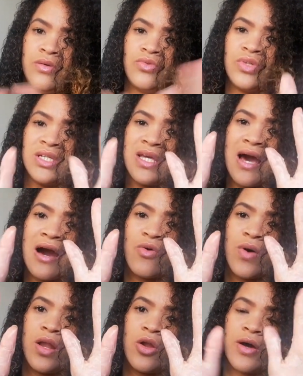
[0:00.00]
You see how
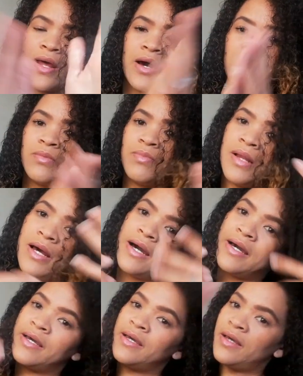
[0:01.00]
a lot I apply.